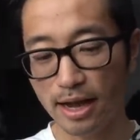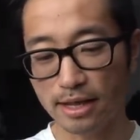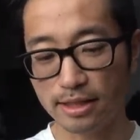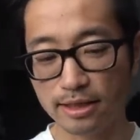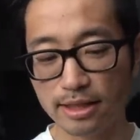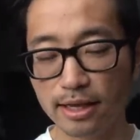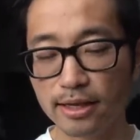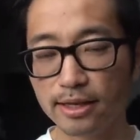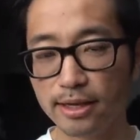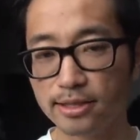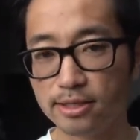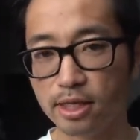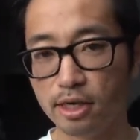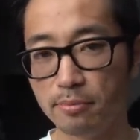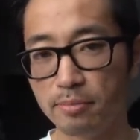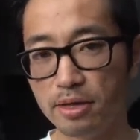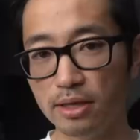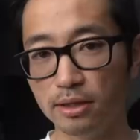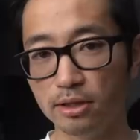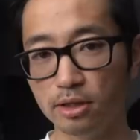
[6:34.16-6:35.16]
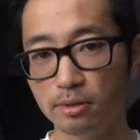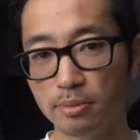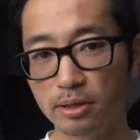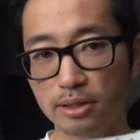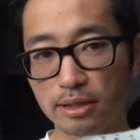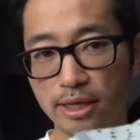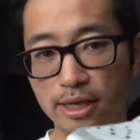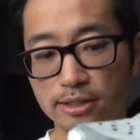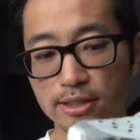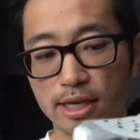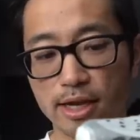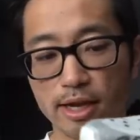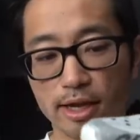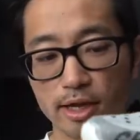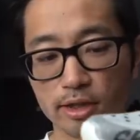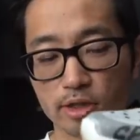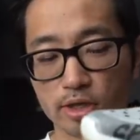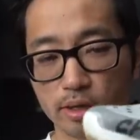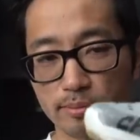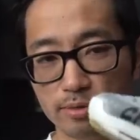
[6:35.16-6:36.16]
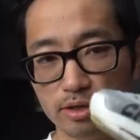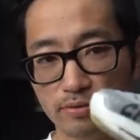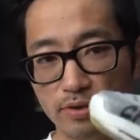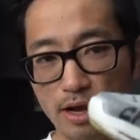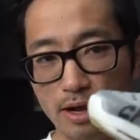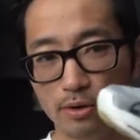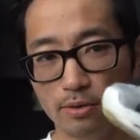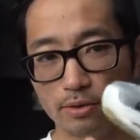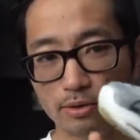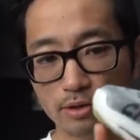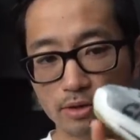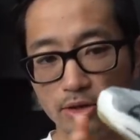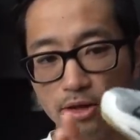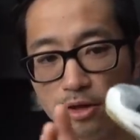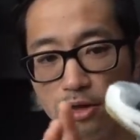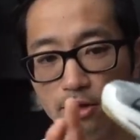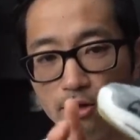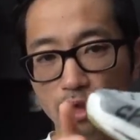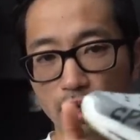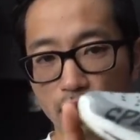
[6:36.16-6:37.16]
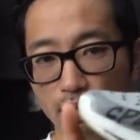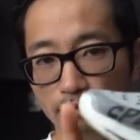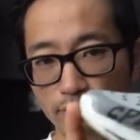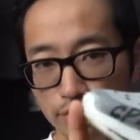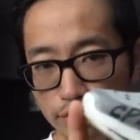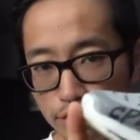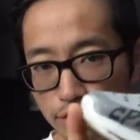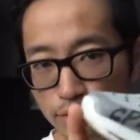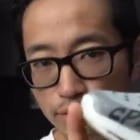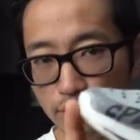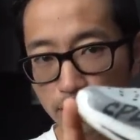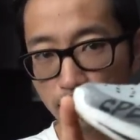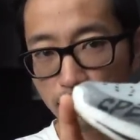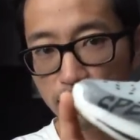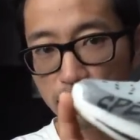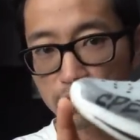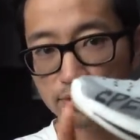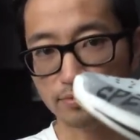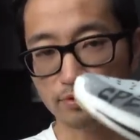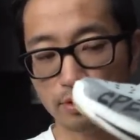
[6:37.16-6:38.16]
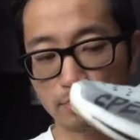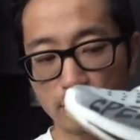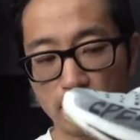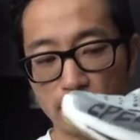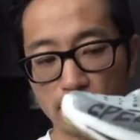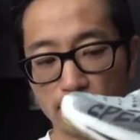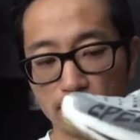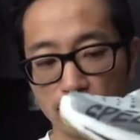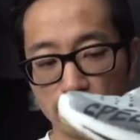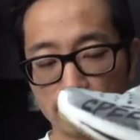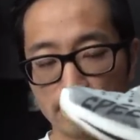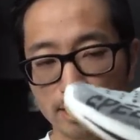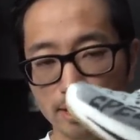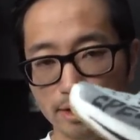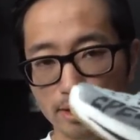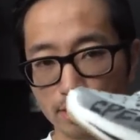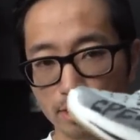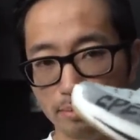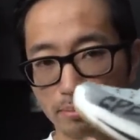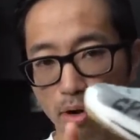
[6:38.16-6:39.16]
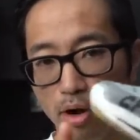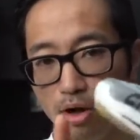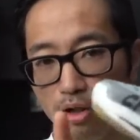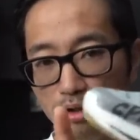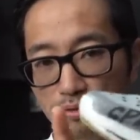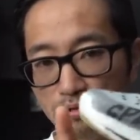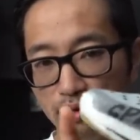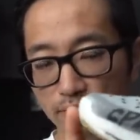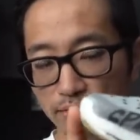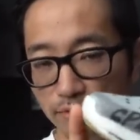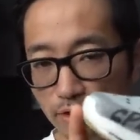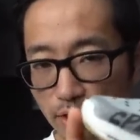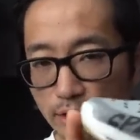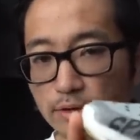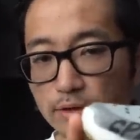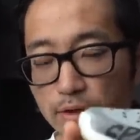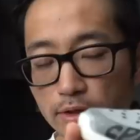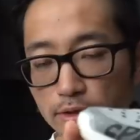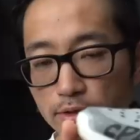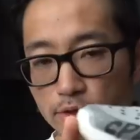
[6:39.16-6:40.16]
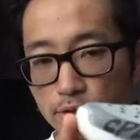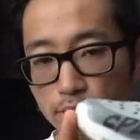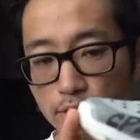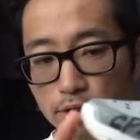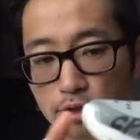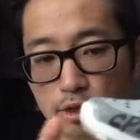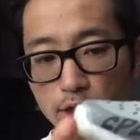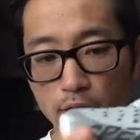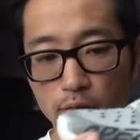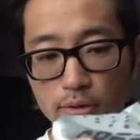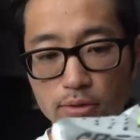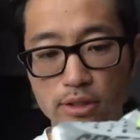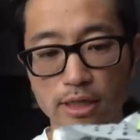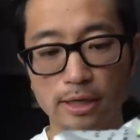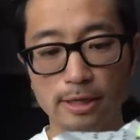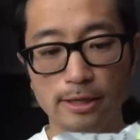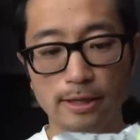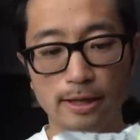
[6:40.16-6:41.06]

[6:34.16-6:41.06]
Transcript: I think, is gonna be a little bit less in terms of how little of shoe there is from kind of like the ball of your foot to the toes.